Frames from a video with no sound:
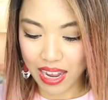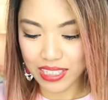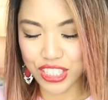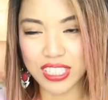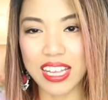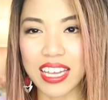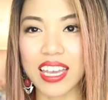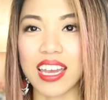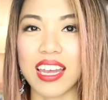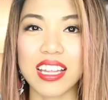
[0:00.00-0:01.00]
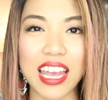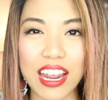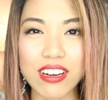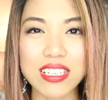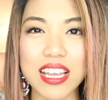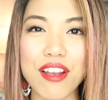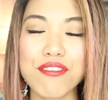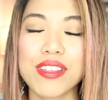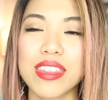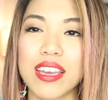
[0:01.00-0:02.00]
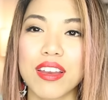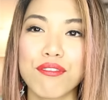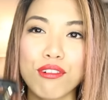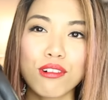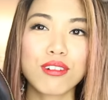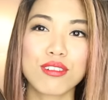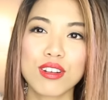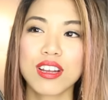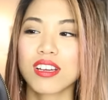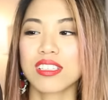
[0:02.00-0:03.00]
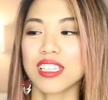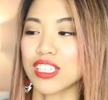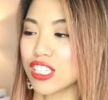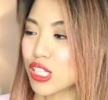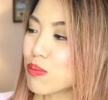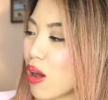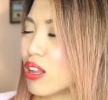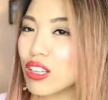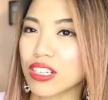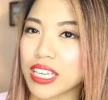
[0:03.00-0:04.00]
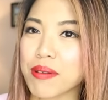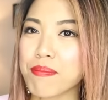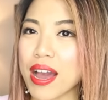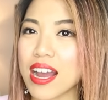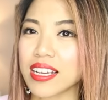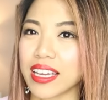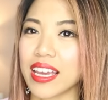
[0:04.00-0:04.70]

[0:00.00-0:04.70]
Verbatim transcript: I just like it. It carries everything and for such a small looking bag,